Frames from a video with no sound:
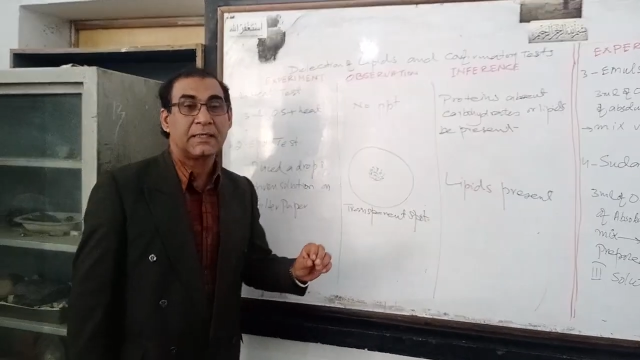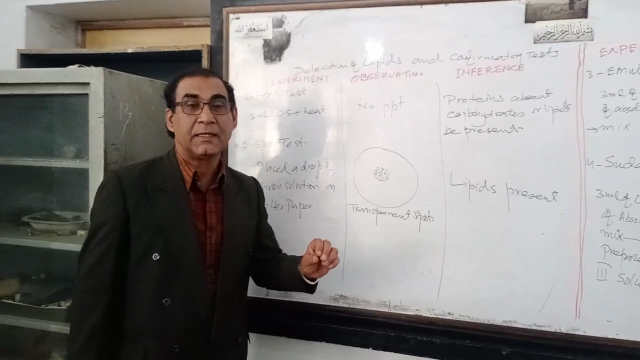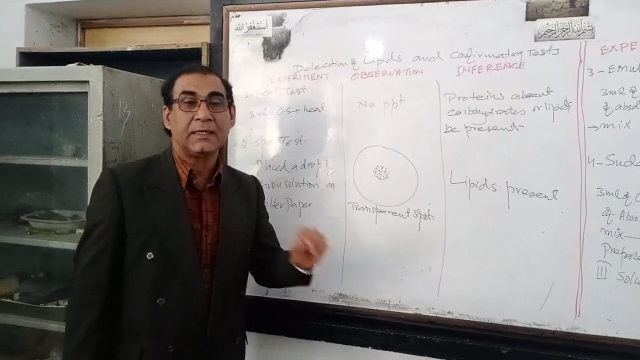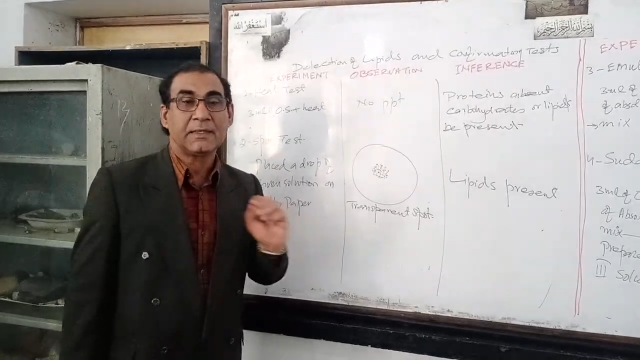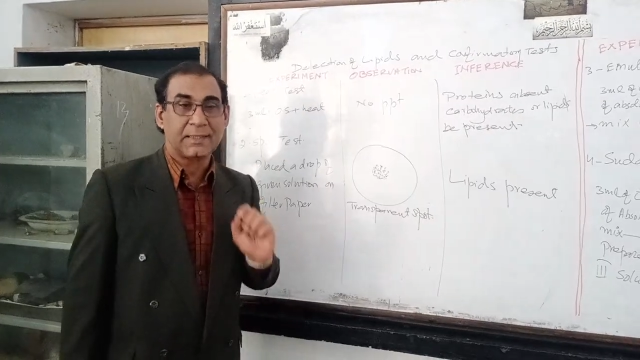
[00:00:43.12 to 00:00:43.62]

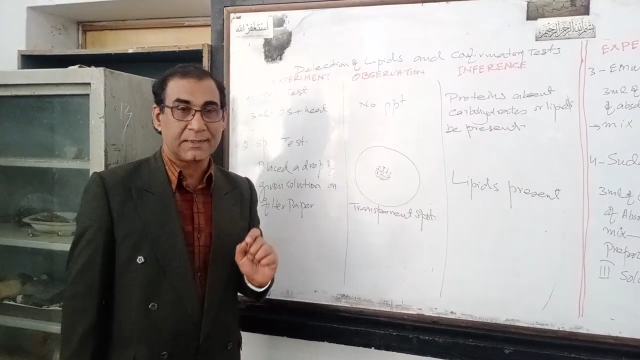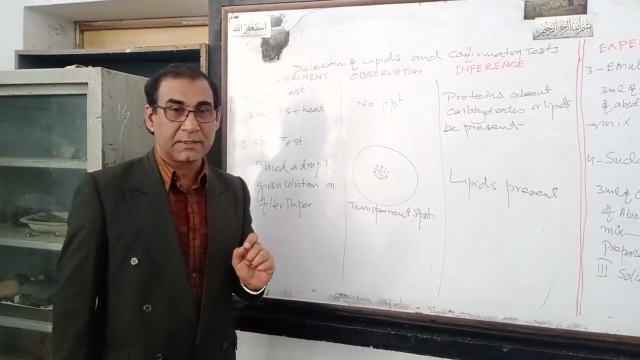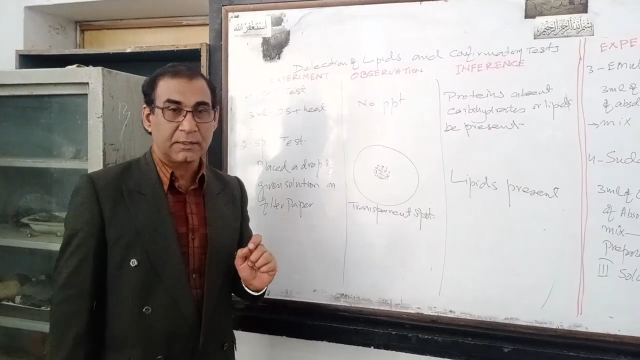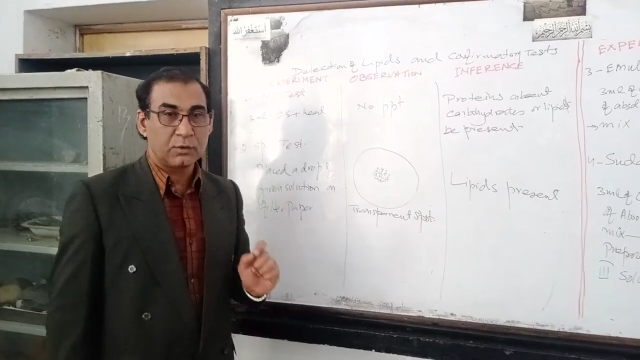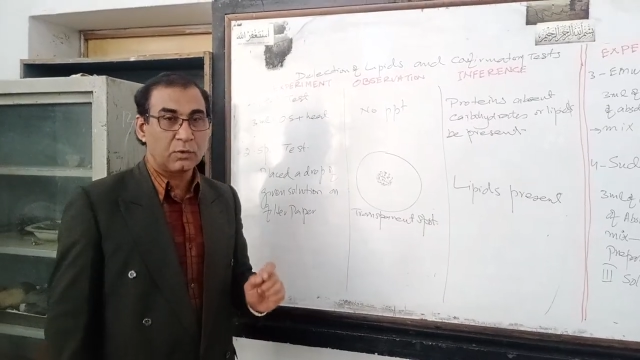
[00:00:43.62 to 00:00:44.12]
heat
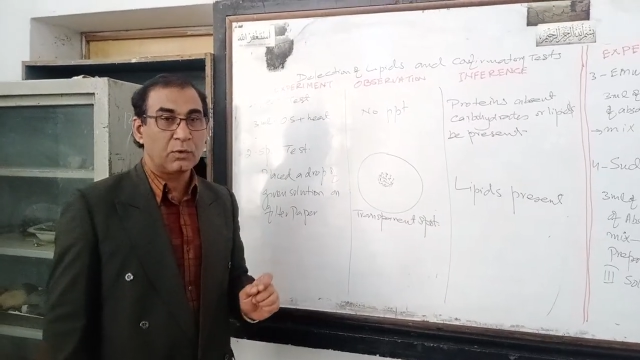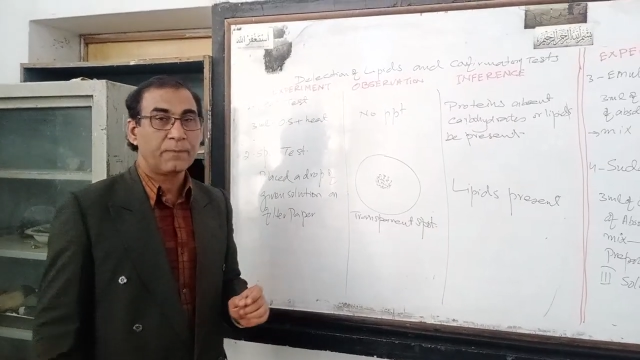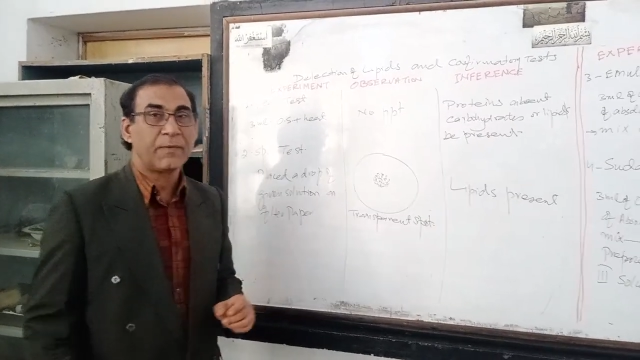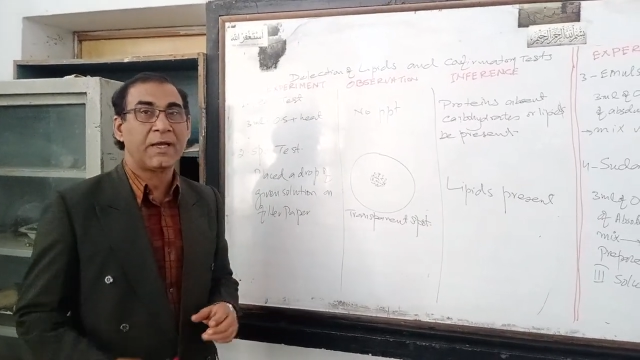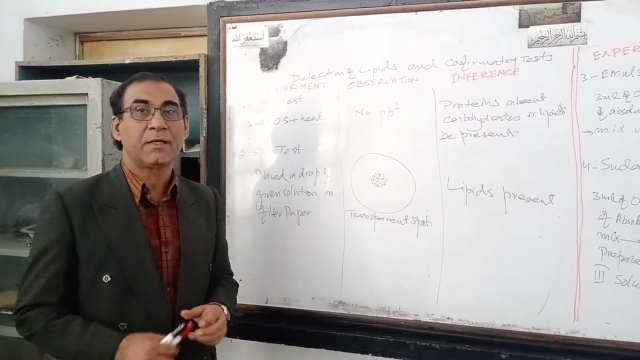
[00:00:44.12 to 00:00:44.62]
test. You
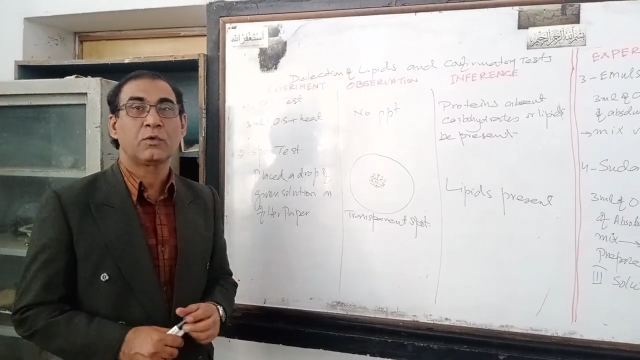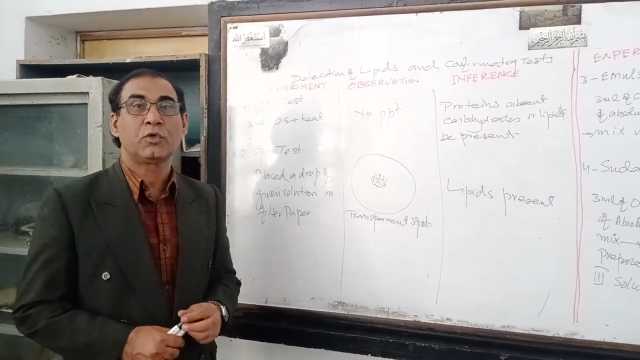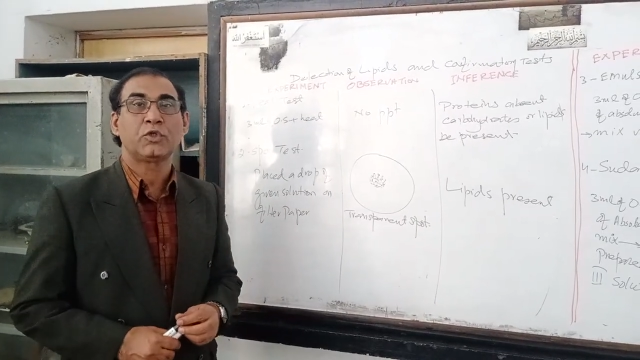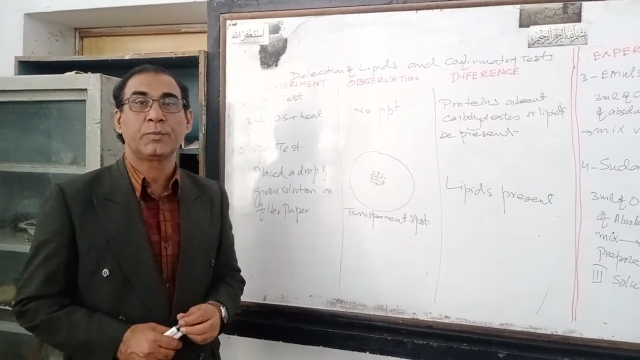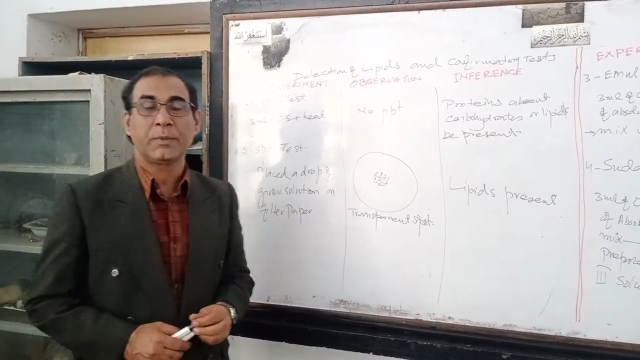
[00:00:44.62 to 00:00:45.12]
know, I
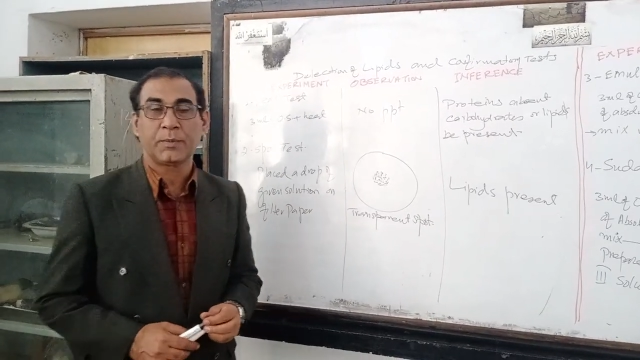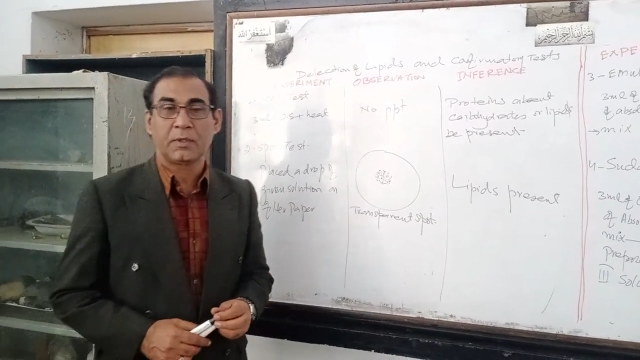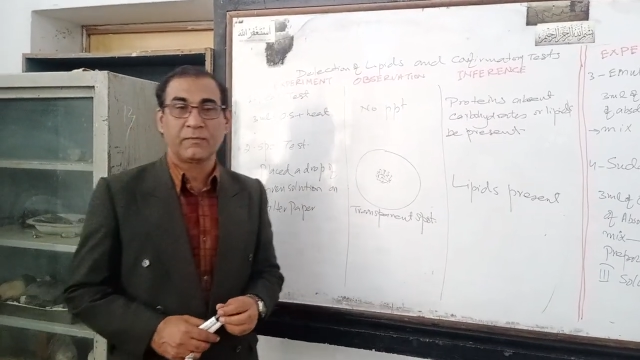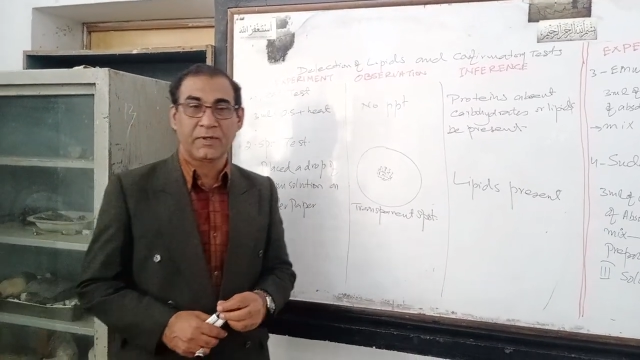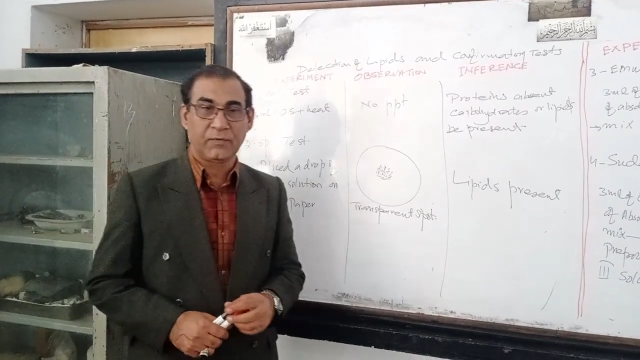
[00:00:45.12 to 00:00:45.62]
told you people
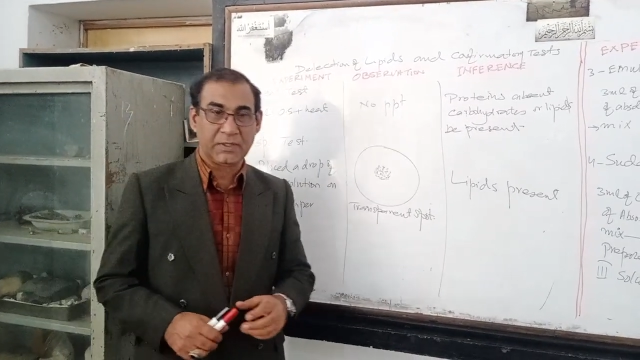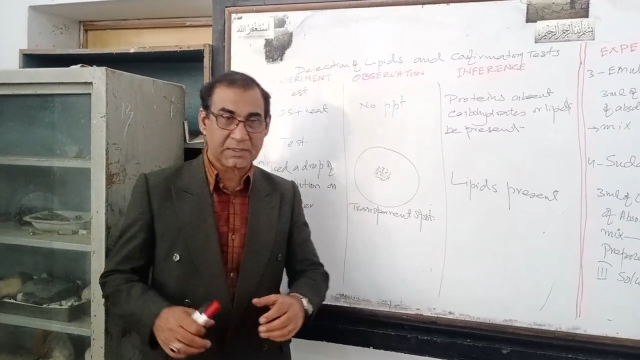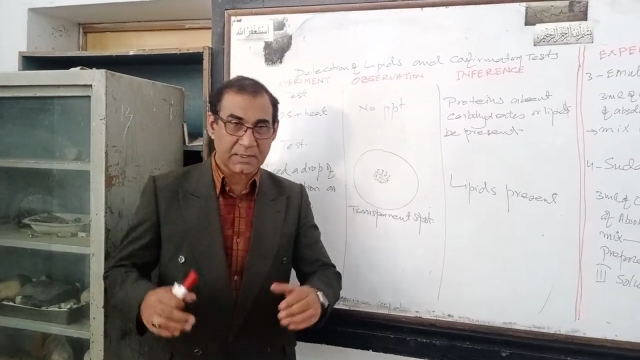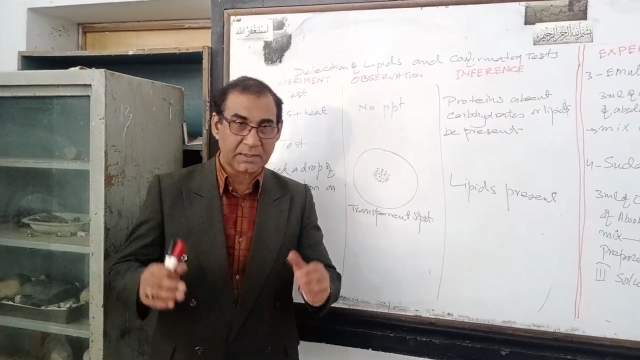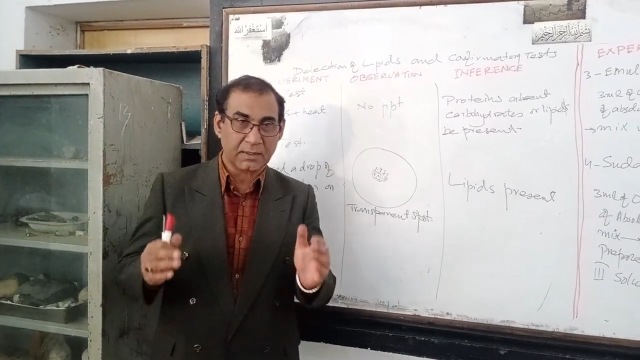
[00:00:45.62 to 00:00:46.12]
when we
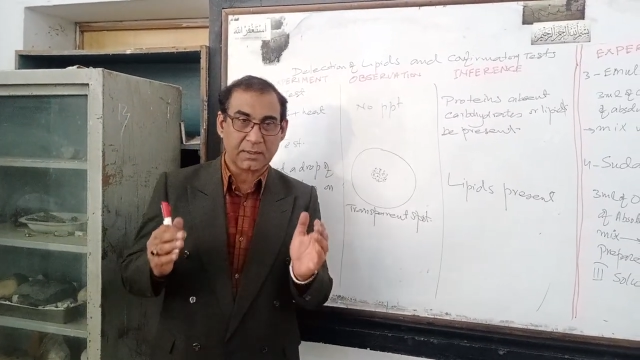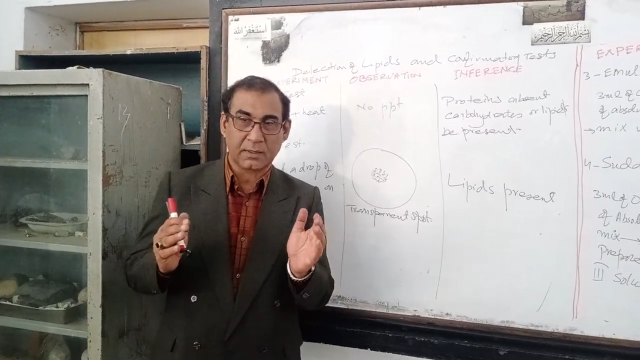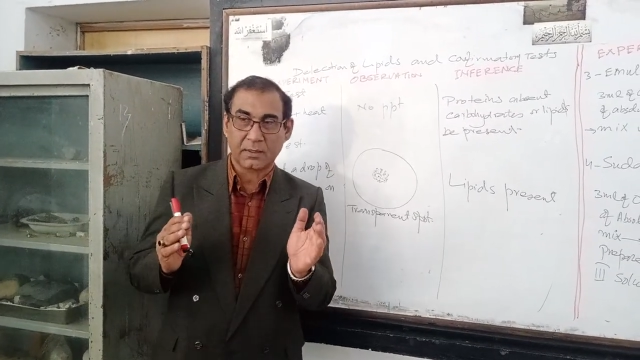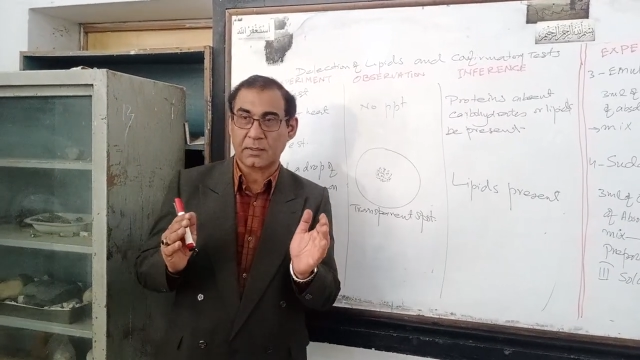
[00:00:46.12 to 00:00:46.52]
started the